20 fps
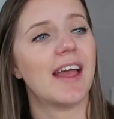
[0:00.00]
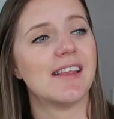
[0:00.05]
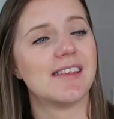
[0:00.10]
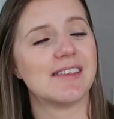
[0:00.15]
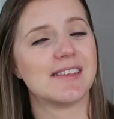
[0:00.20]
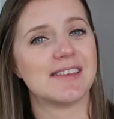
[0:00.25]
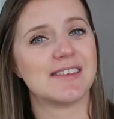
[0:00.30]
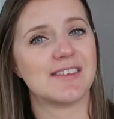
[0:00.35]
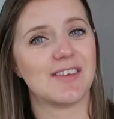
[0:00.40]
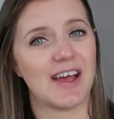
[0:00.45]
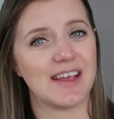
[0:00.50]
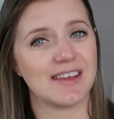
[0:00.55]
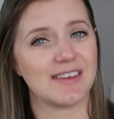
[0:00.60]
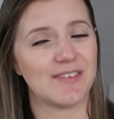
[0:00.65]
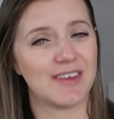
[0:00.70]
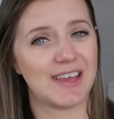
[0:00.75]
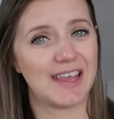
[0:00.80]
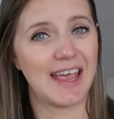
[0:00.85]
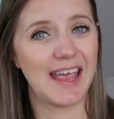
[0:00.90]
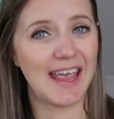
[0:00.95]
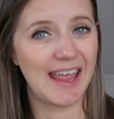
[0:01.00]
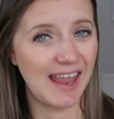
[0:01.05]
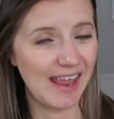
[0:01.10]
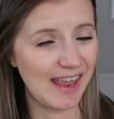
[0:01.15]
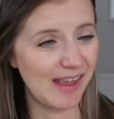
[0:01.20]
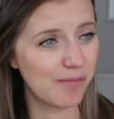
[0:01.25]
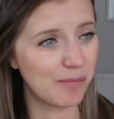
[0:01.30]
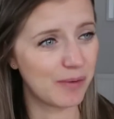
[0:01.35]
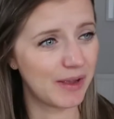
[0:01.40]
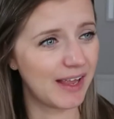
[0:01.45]
it's the size of a
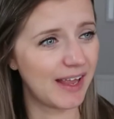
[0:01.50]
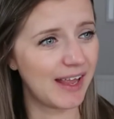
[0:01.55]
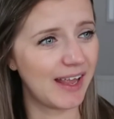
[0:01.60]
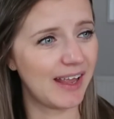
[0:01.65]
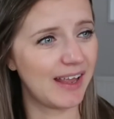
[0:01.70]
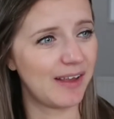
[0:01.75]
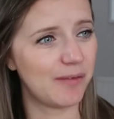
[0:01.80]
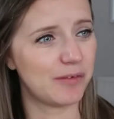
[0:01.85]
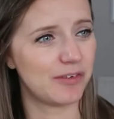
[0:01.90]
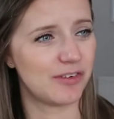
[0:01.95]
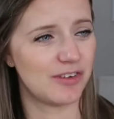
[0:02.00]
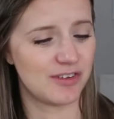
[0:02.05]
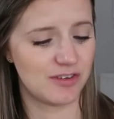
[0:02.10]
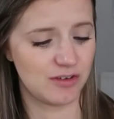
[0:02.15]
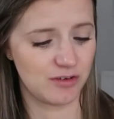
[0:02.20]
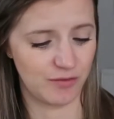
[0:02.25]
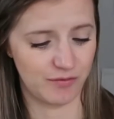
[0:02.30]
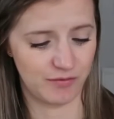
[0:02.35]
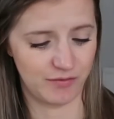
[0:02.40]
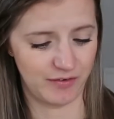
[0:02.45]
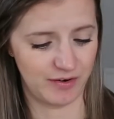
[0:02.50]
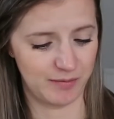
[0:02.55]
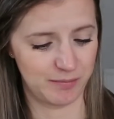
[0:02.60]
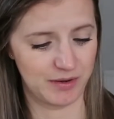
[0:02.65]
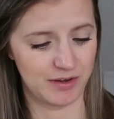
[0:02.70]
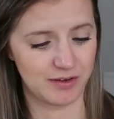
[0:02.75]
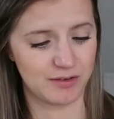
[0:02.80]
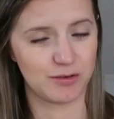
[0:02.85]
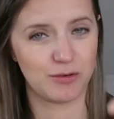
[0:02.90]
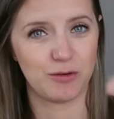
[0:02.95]
kiwi, which is not very
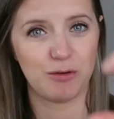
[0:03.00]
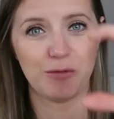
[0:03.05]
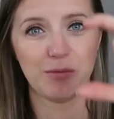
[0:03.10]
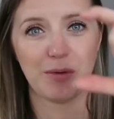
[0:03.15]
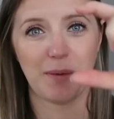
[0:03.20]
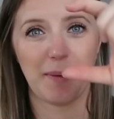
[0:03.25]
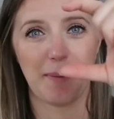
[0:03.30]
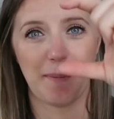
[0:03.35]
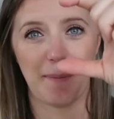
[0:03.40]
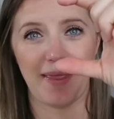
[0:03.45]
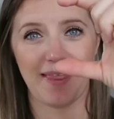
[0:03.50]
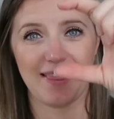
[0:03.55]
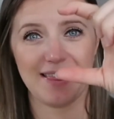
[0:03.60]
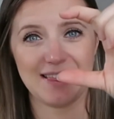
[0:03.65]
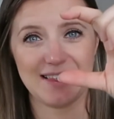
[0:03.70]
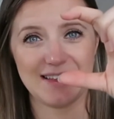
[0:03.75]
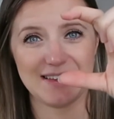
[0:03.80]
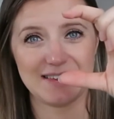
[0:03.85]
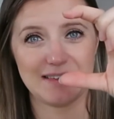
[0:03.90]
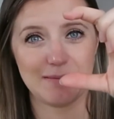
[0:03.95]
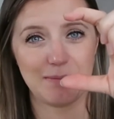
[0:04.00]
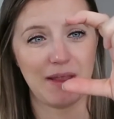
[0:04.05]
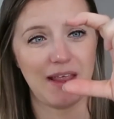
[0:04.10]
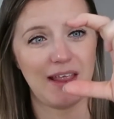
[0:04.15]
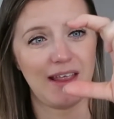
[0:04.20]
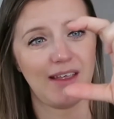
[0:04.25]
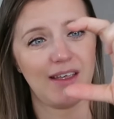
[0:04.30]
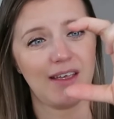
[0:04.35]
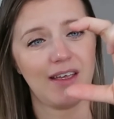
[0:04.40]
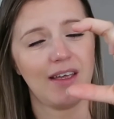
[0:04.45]
big at all, quite about this
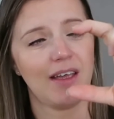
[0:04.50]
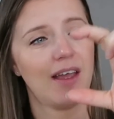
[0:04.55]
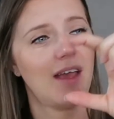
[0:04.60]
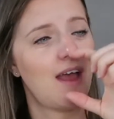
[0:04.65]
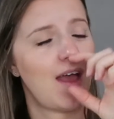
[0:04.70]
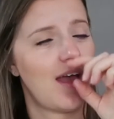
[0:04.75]
big,